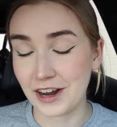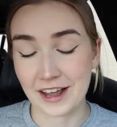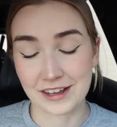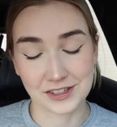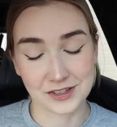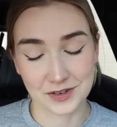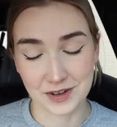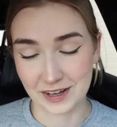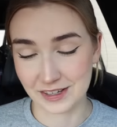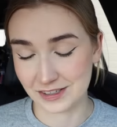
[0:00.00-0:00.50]

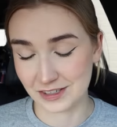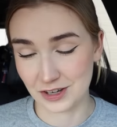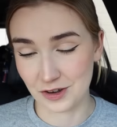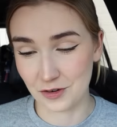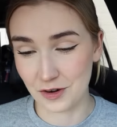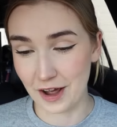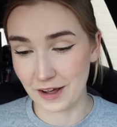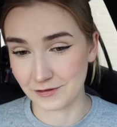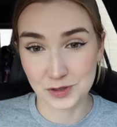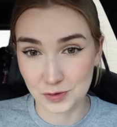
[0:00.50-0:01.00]
As you guys
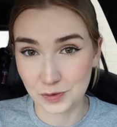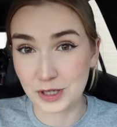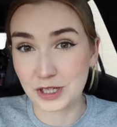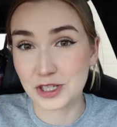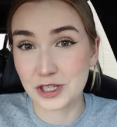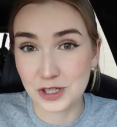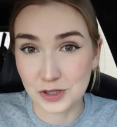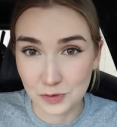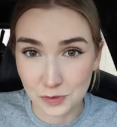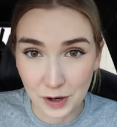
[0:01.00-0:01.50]
know, I've
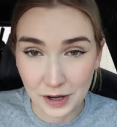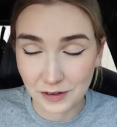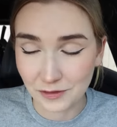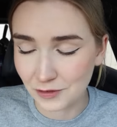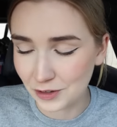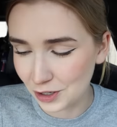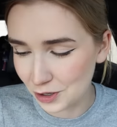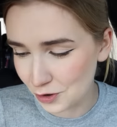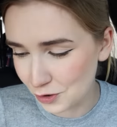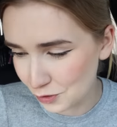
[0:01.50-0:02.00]
switched to one
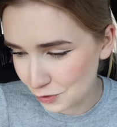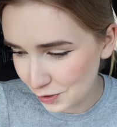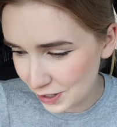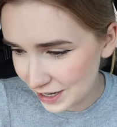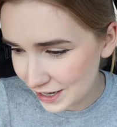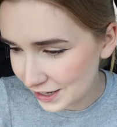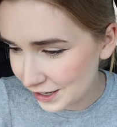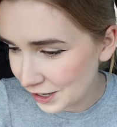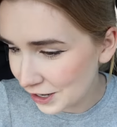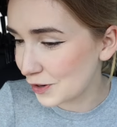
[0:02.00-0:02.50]
video a
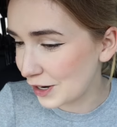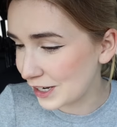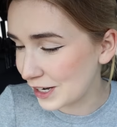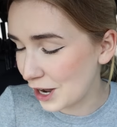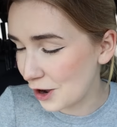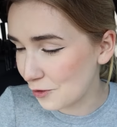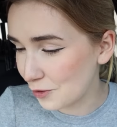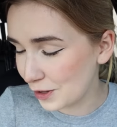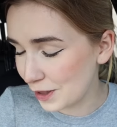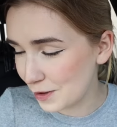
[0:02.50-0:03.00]
week right
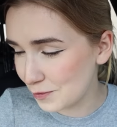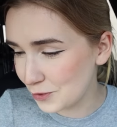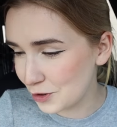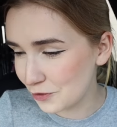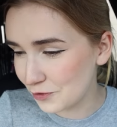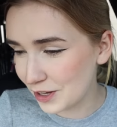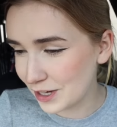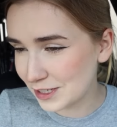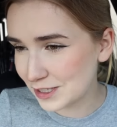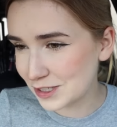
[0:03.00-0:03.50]
now while I'm
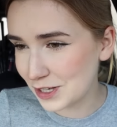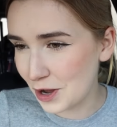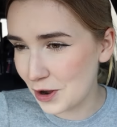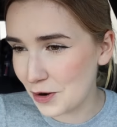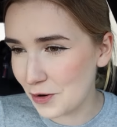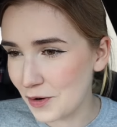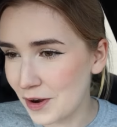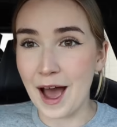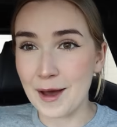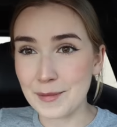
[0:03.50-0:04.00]
moving,
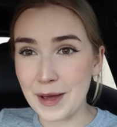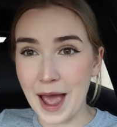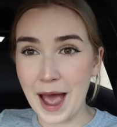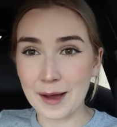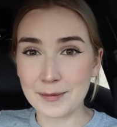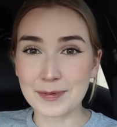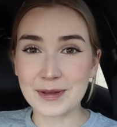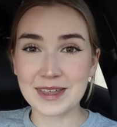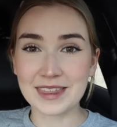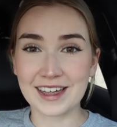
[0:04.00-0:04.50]
so I'm
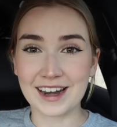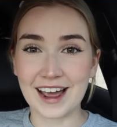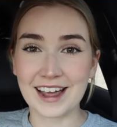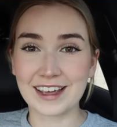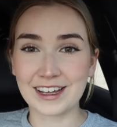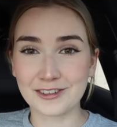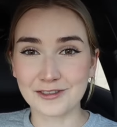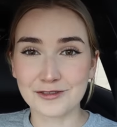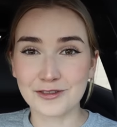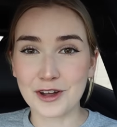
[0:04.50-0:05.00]
happy that I
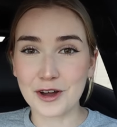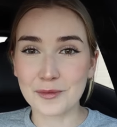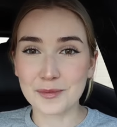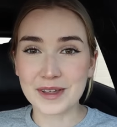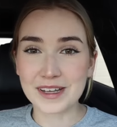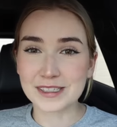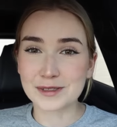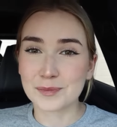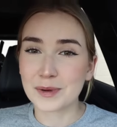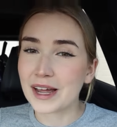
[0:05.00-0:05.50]
can film
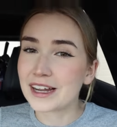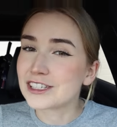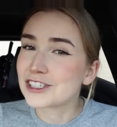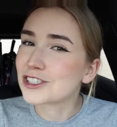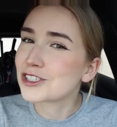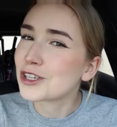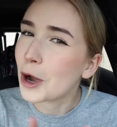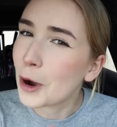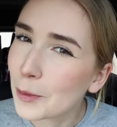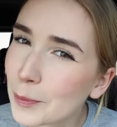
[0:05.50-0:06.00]
this, but I
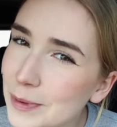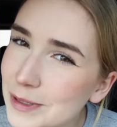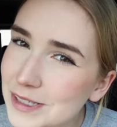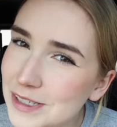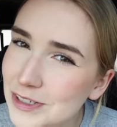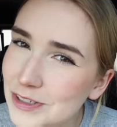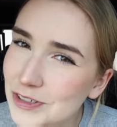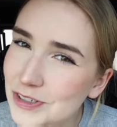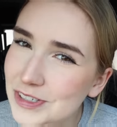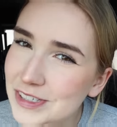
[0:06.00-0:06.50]
just hope it's
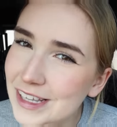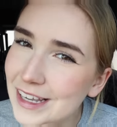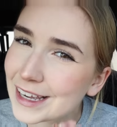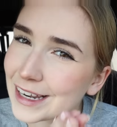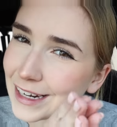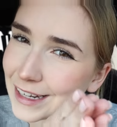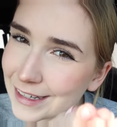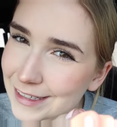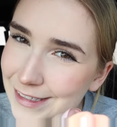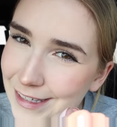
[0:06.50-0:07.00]
interesting
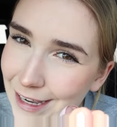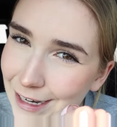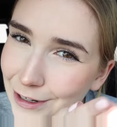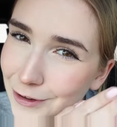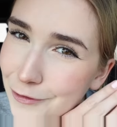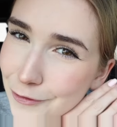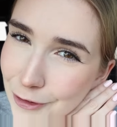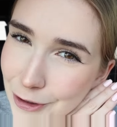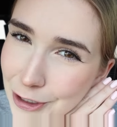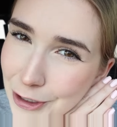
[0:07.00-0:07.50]
and exciting for